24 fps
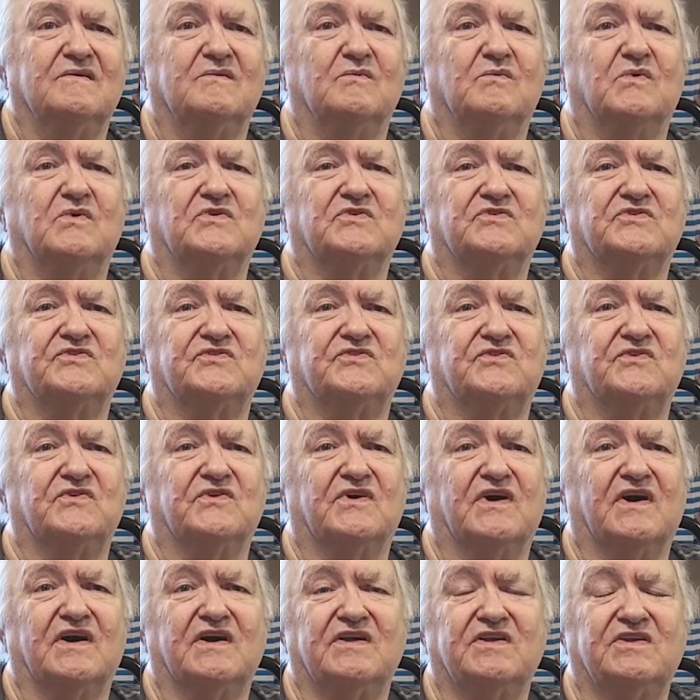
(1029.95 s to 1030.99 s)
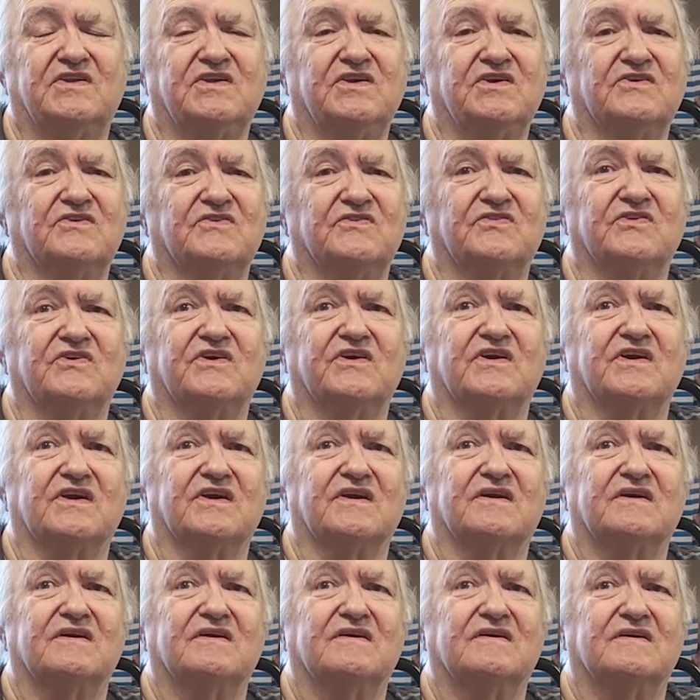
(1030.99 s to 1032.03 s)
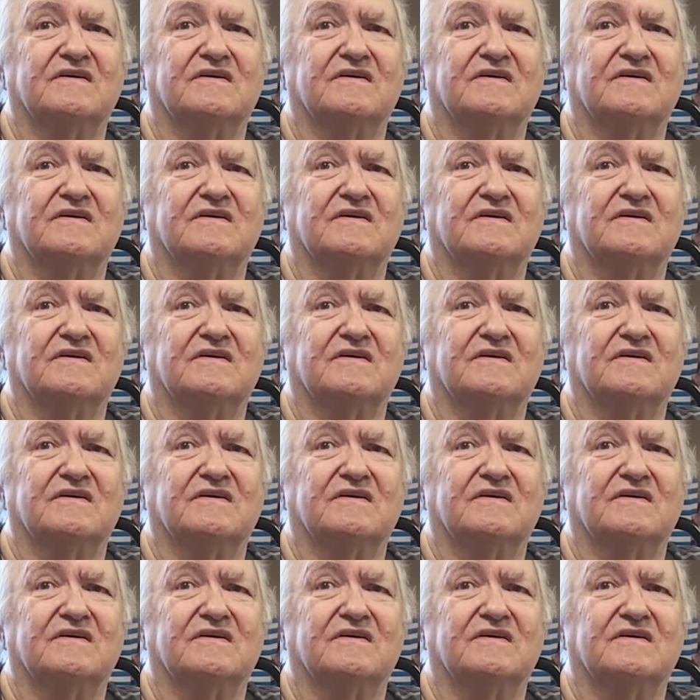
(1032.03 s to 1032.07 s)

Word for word: It wasn't the ideal thing.